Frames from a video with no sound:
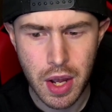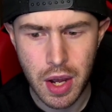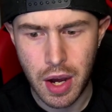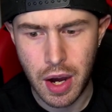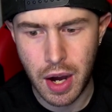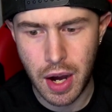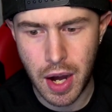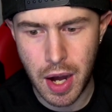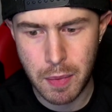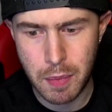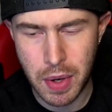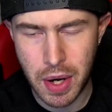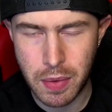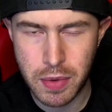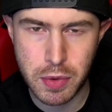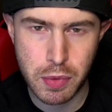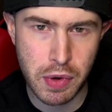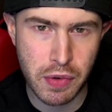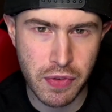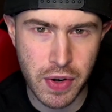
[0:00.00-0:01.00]
And I
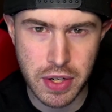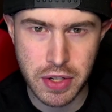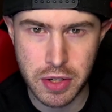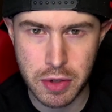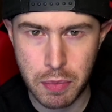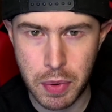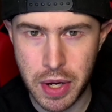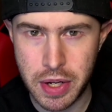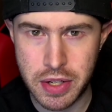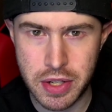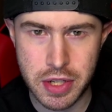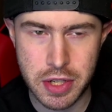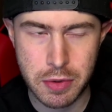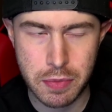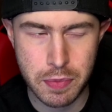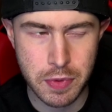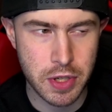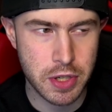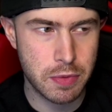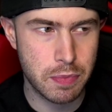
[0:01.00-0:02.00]
was refreshing the pages
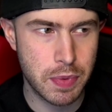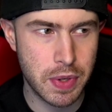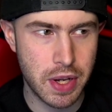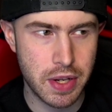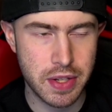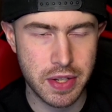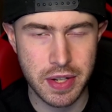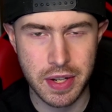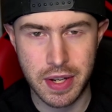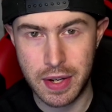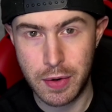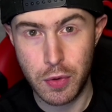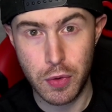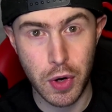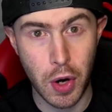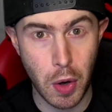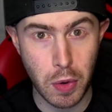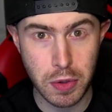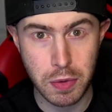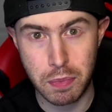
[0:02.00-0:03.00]
just because, who
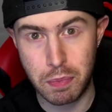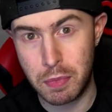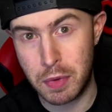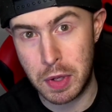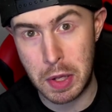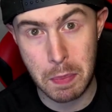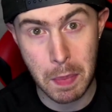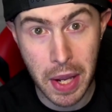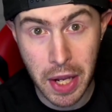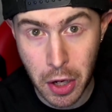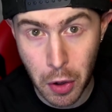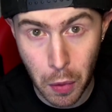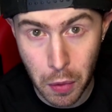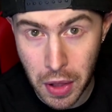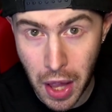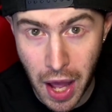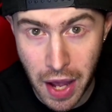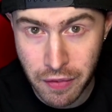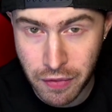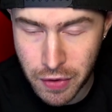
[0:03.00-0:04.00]
knows, you might go
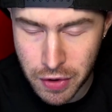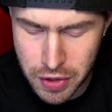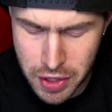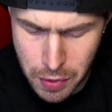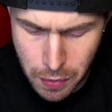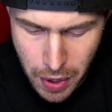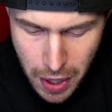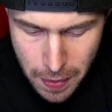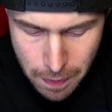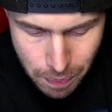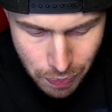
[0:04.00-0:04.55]
live early, right?